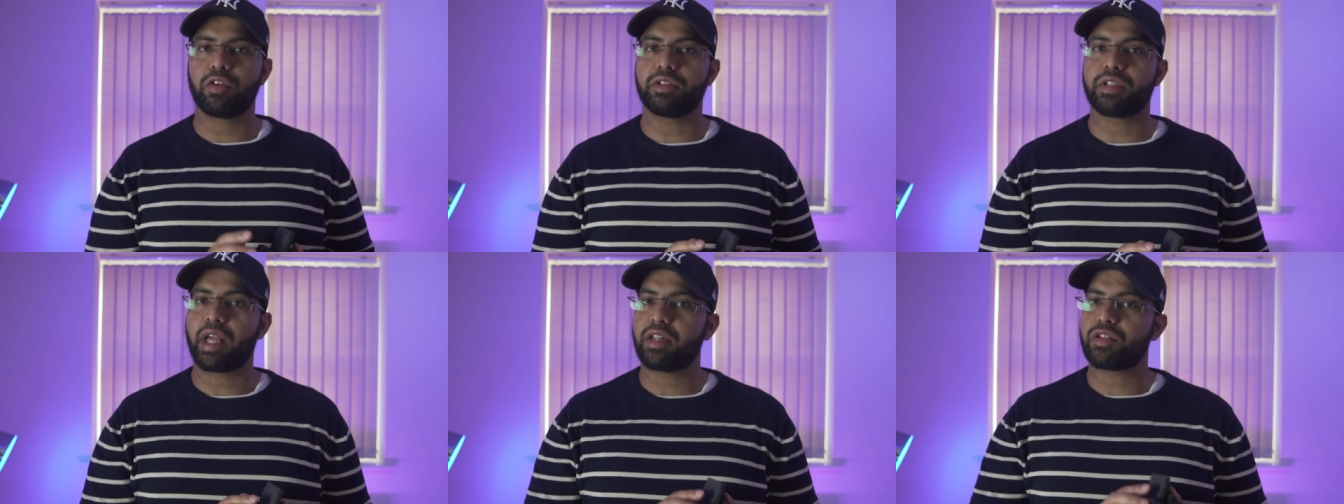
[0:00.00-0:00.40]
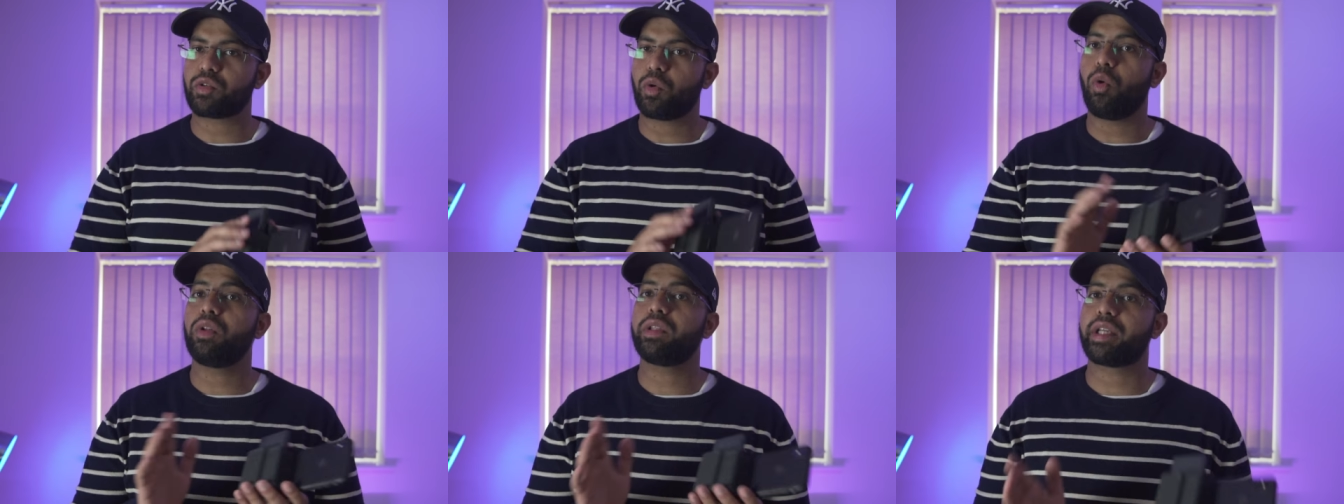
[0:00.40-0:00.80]
contains
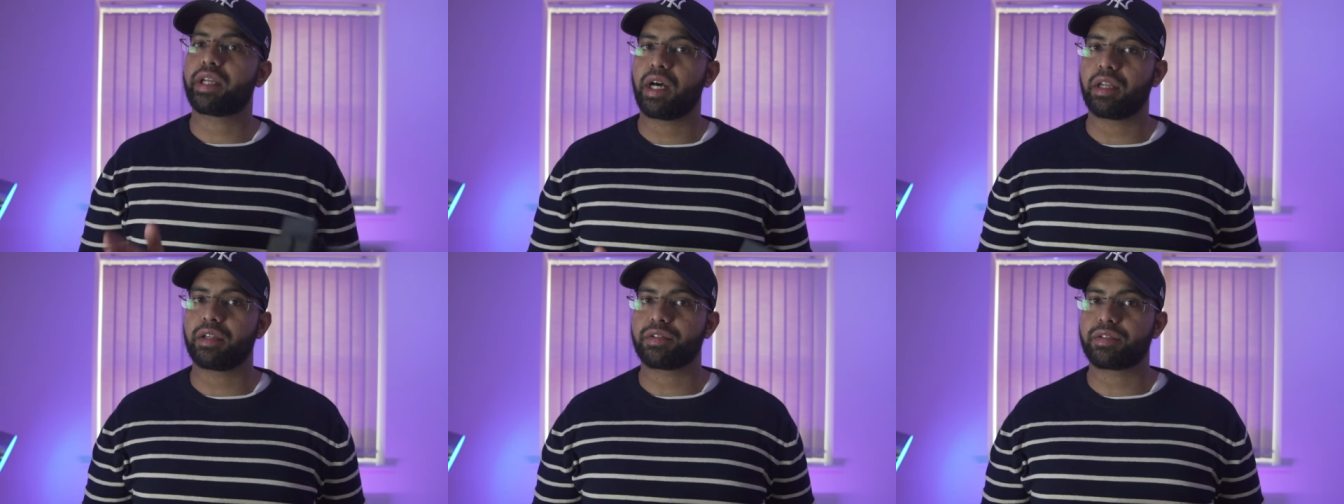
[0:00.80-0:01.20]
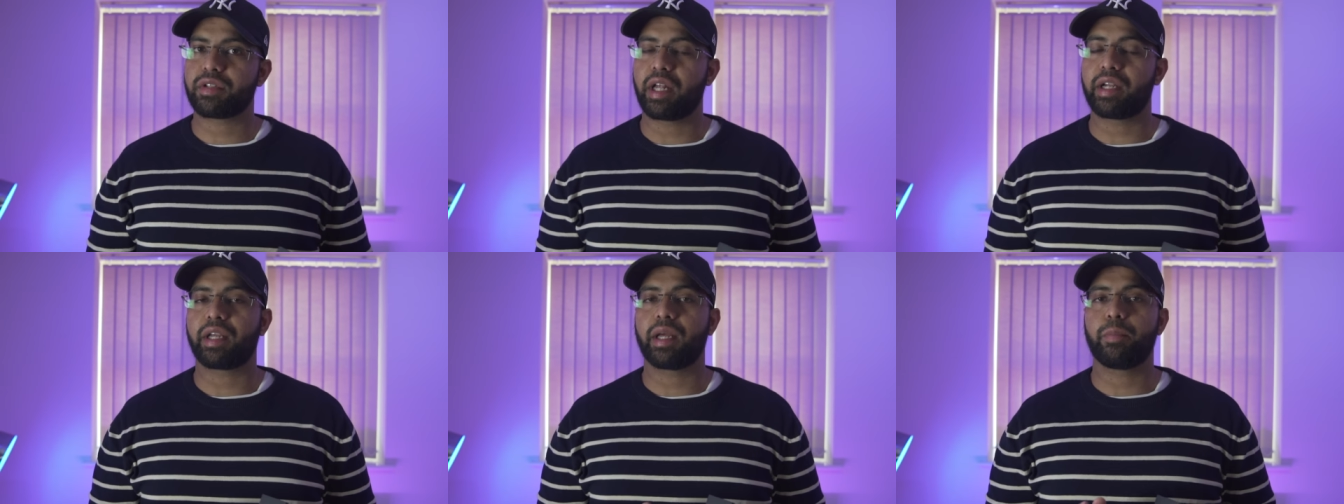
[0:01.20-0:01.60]
all the colors
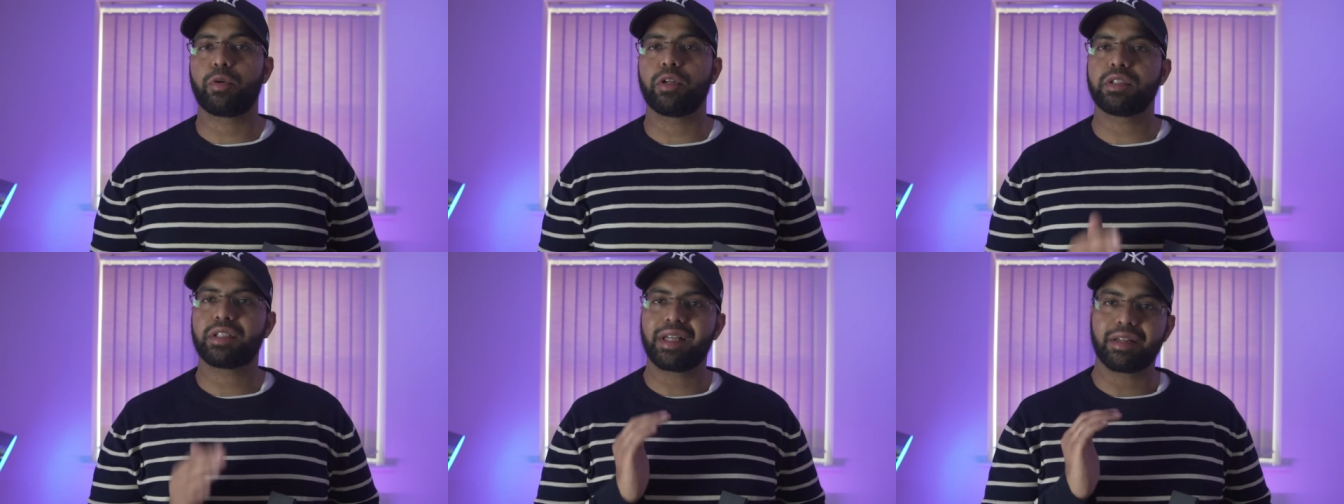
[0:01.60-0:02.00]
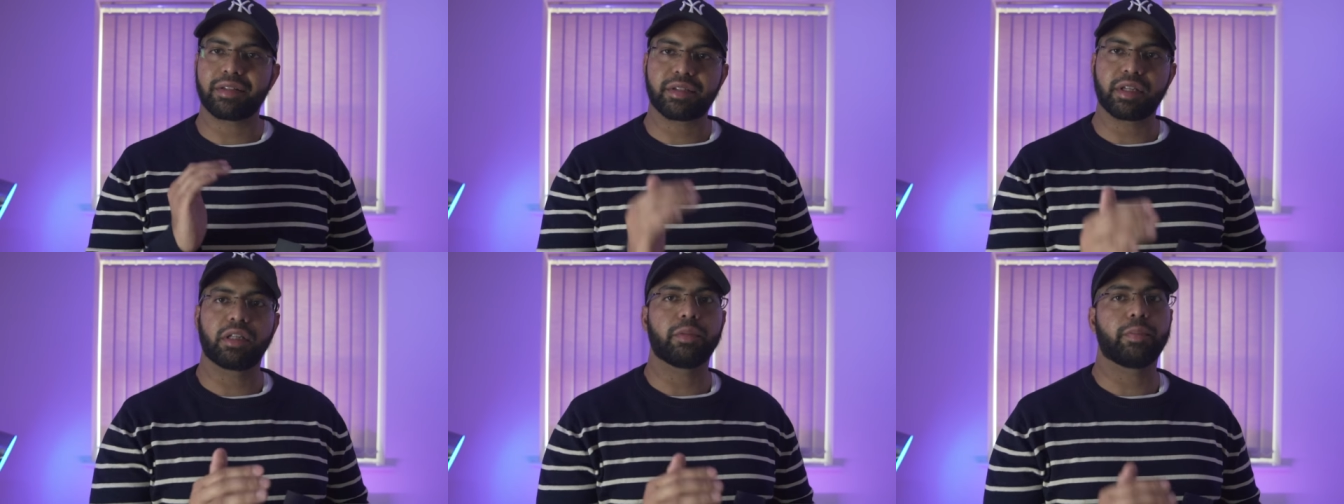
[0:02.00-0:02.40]
and can print in a
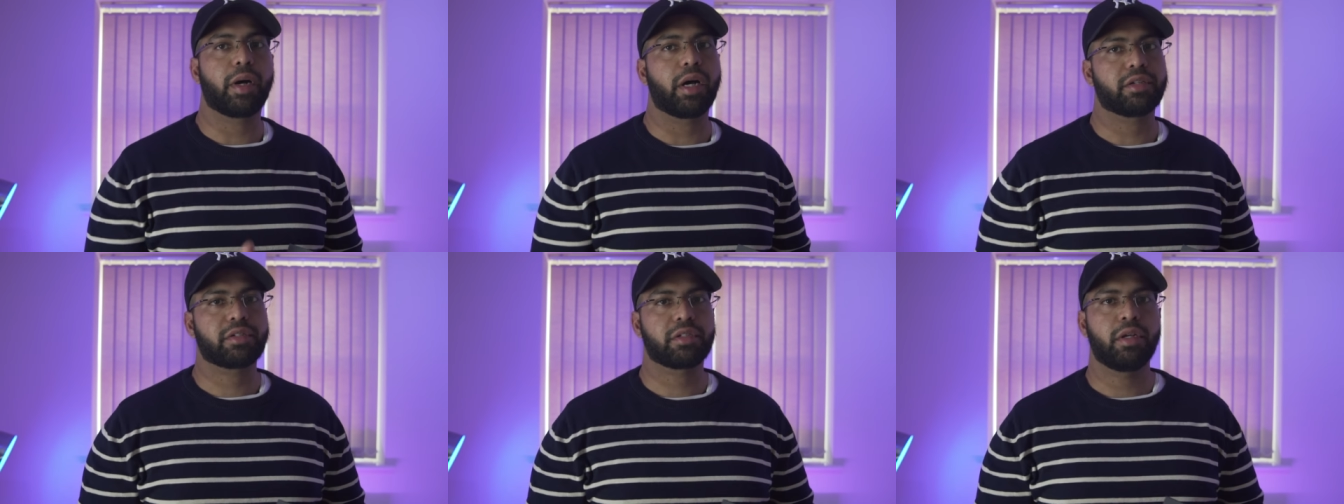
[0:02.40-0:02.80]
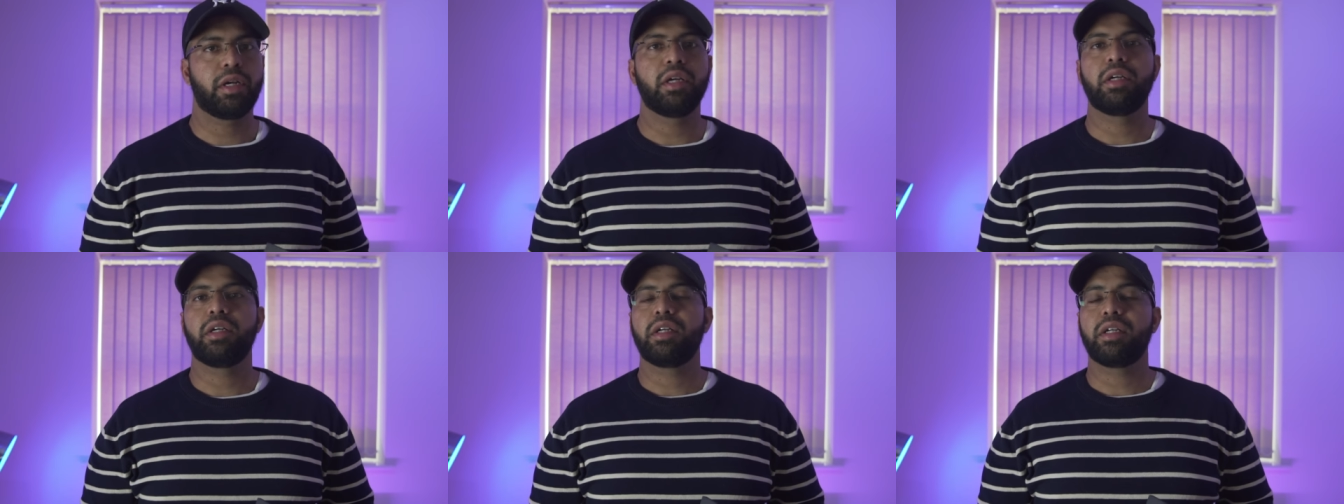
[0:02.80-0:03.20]
single pass.
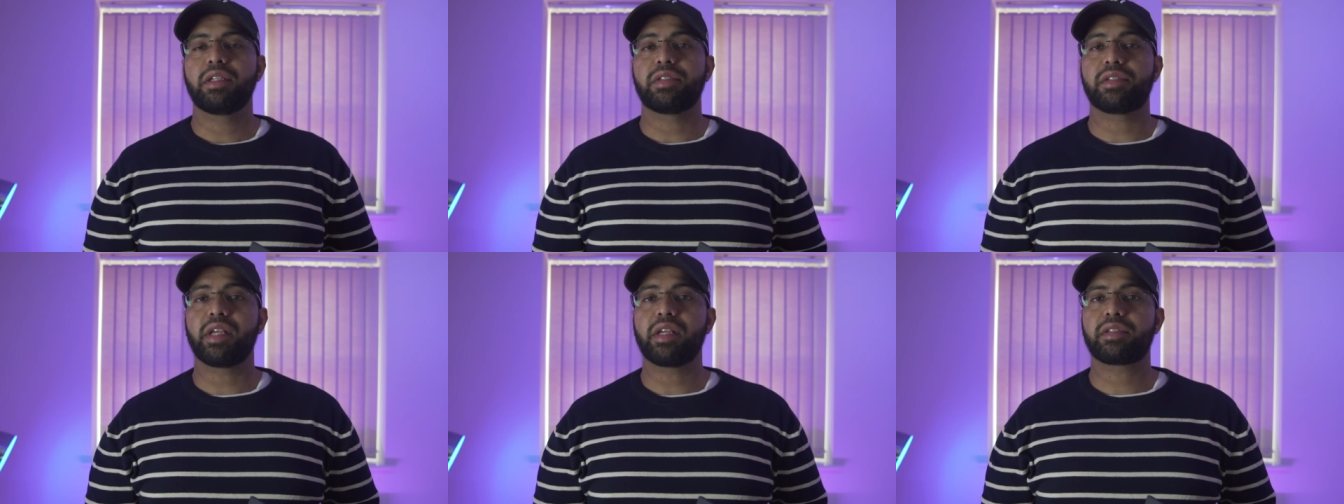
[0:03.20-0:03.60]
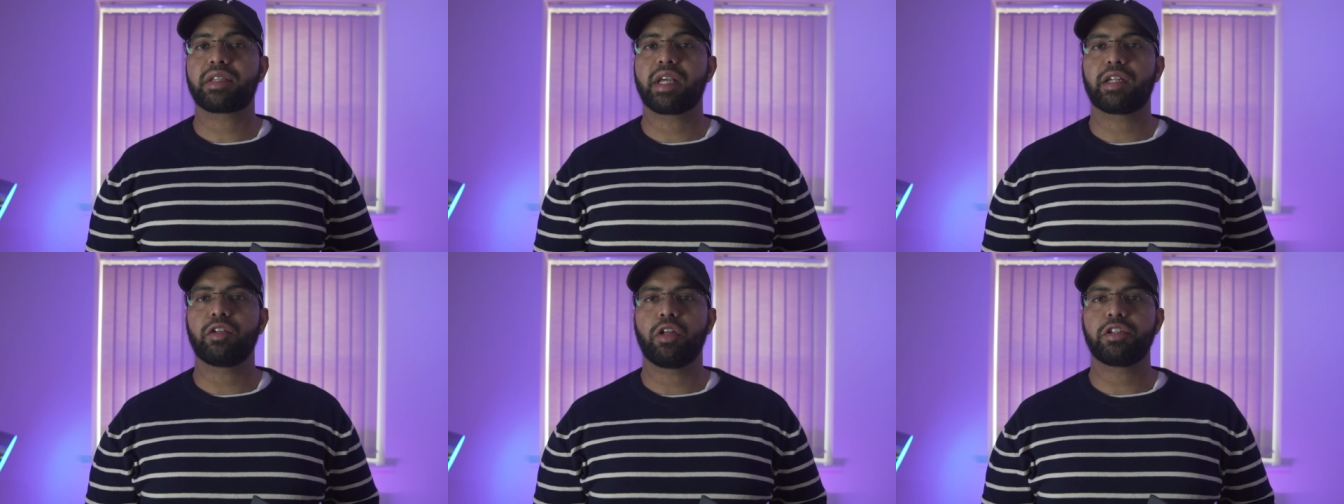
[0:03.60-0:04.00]
Zinc's
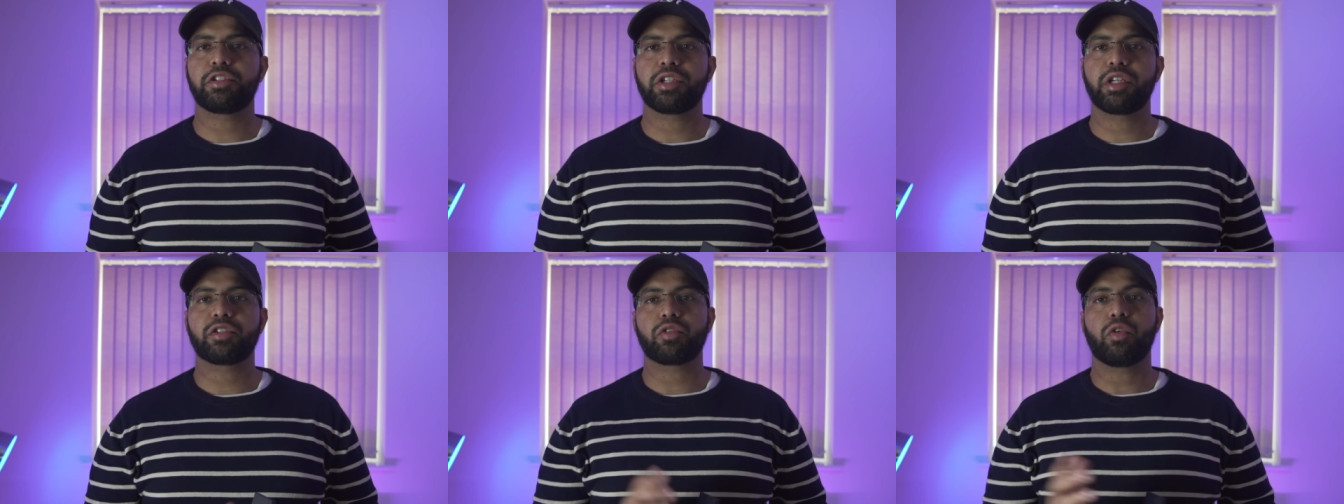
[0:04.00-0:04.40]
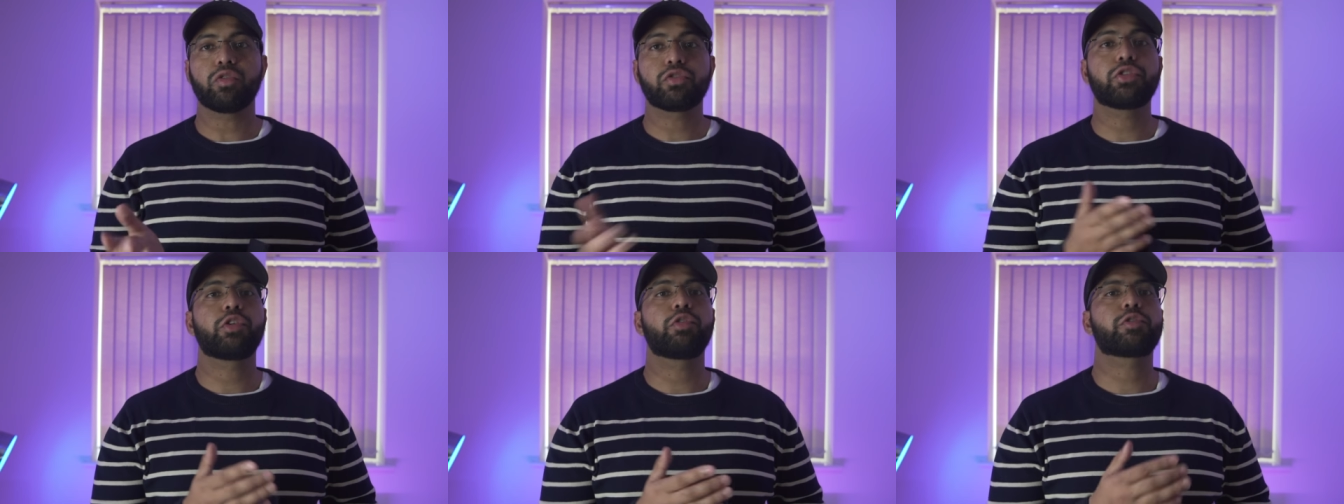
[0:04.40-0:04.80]
technology is
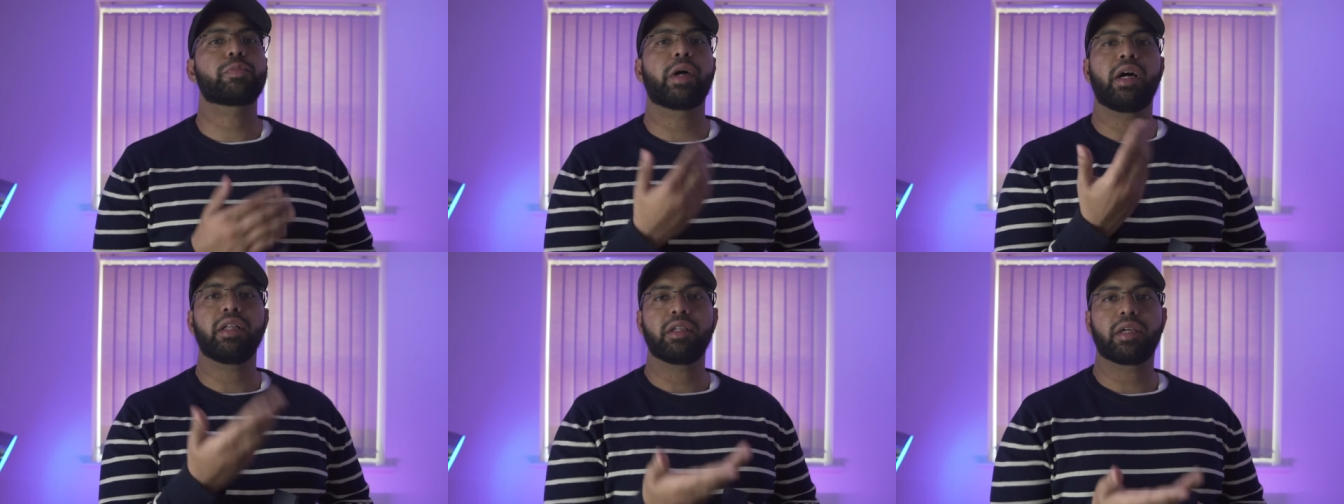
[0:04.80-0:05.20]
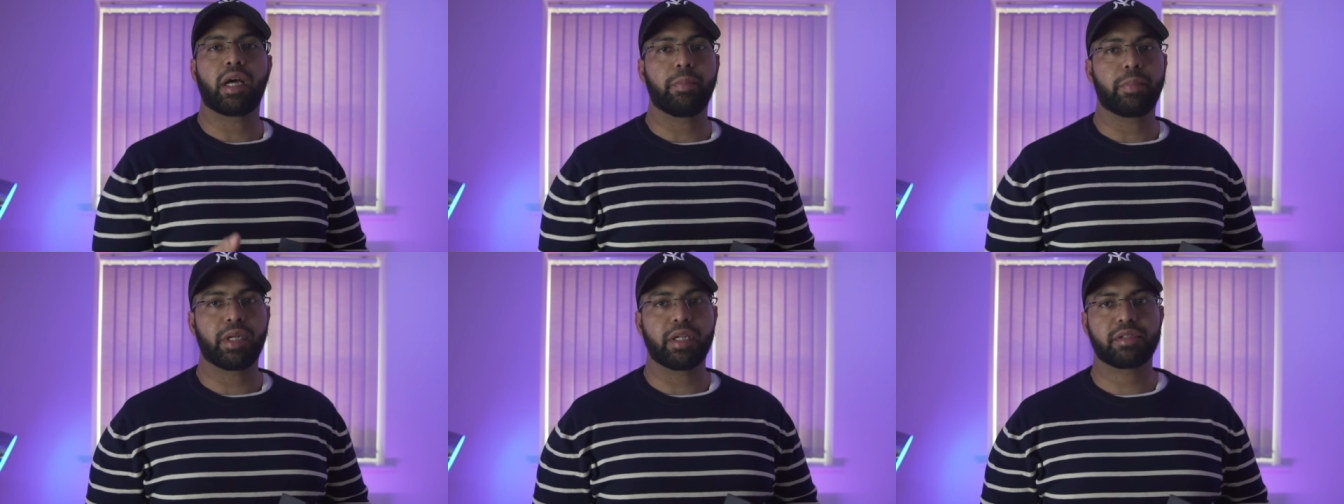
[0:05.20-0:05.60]
also used by other
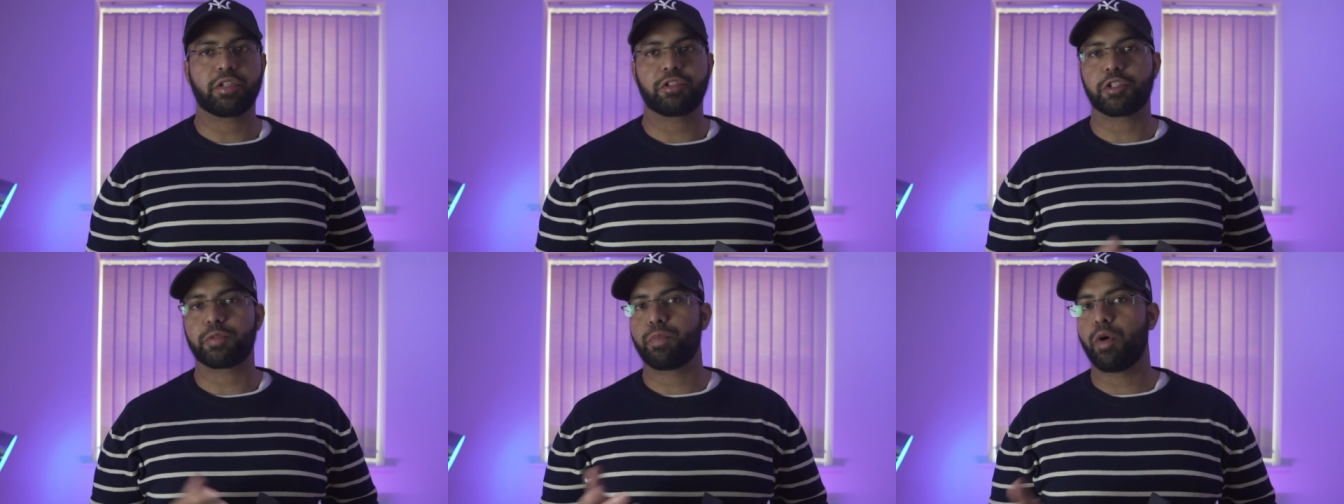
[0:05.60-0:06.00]
companies such as